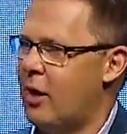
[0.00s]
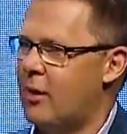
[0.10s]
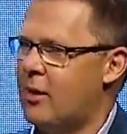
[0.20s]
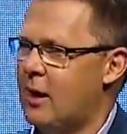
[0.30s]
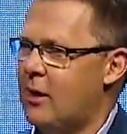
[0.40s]
I
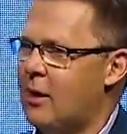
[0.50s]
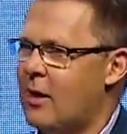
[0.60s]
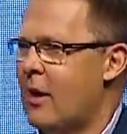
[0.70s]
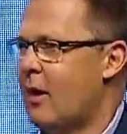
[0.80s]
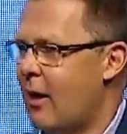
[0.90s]

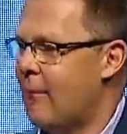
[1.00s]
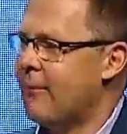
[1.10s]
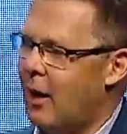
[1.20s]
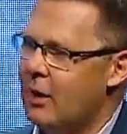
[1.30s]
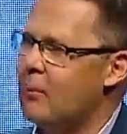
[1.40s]

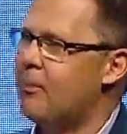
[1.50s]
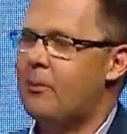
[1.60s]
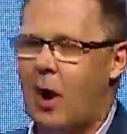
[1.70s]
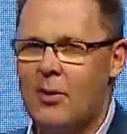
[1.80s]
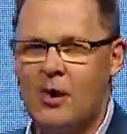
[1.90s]

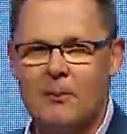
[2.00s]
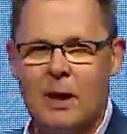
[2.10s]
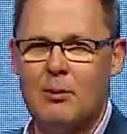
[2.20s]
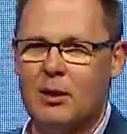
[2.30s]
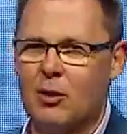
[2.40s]
think
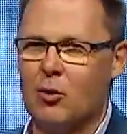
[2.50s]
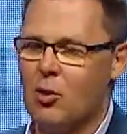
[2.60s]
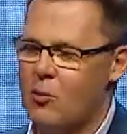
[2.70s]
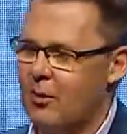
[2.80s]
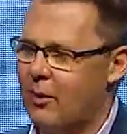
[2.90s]
people in this
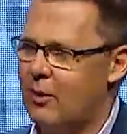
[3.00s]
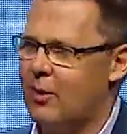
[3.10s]
room